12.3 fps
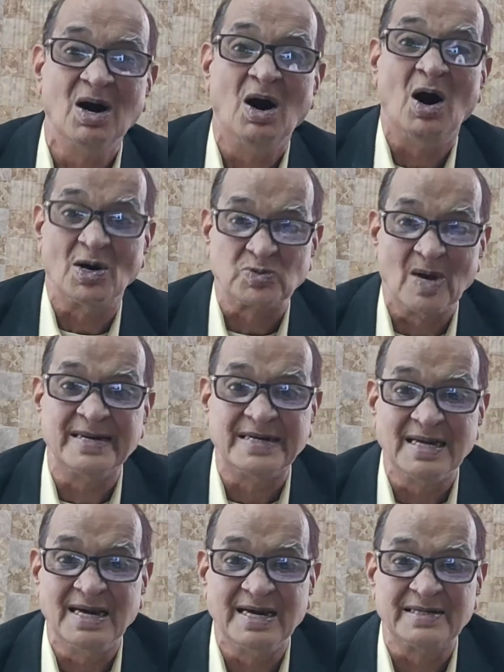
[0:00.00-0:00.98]
or
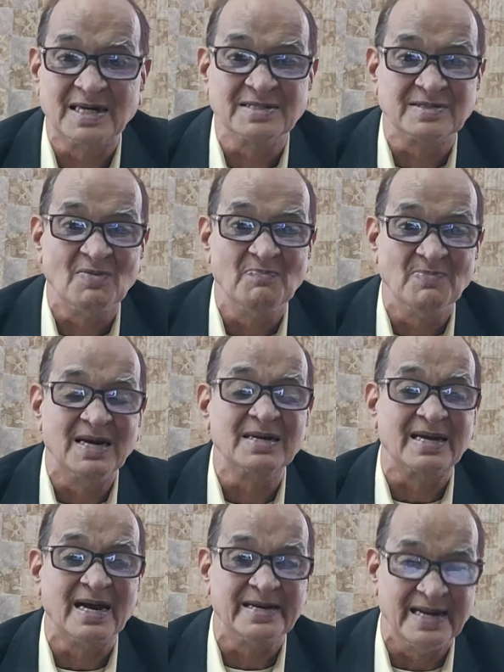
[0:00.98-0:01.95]
20 liters of
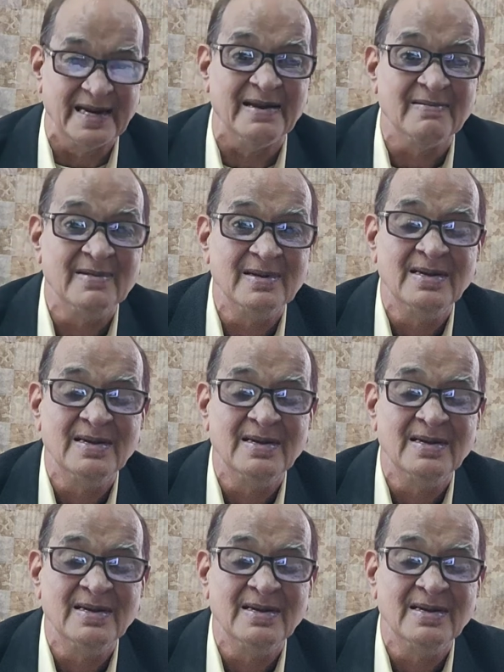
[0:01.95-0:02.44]
milk a day,